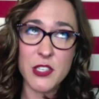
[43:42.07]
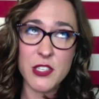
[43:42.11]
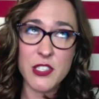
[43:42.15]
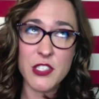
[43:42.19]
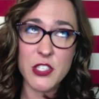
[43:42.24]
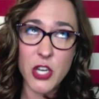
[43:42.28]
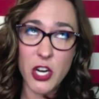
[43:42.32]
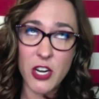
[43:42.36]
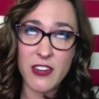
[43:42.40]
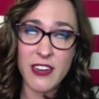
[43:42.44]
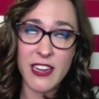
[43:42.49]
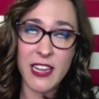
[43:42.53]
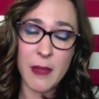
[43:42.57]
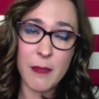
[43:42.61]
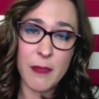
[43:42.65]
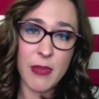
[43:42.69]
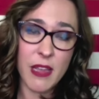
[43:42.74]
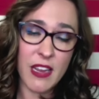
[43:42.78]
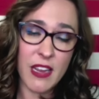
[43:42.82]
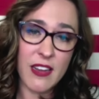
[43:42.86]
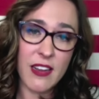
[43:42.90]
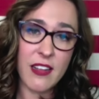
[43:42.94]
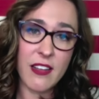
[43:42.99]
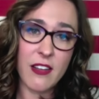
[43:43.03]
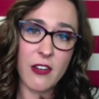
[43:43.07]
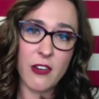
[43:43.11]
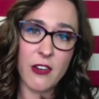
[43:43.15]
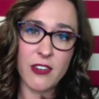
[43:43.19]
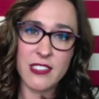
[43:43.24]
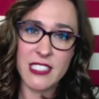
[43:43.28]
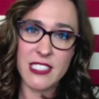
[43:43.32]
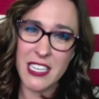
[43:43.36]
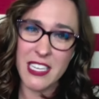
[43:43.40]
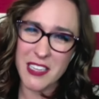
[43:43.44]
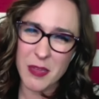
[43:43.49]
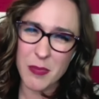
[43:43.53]
to start campaigning
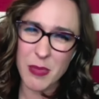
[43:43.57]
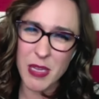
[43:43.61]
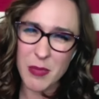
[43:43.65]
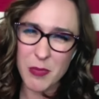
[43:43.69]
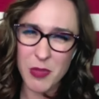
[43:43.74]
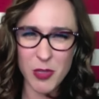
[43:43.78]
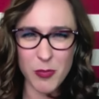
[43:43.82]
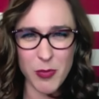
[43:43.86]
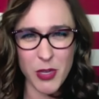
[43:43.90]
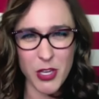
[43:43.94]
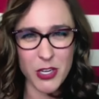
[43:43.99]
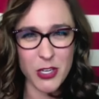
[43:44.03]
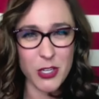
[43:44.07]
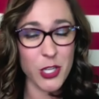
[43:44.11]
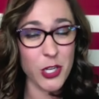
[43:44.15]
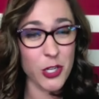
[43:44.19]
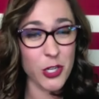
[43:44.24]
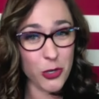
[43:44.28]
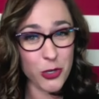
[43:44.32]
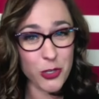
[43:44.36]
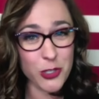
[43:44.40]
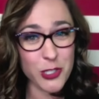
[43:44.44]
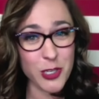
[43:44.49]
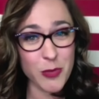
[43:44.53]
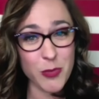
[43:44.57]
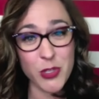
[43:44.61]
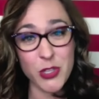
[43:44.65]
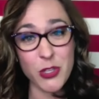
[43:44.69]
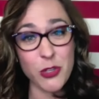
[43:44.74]
or telling people about it a little earlier,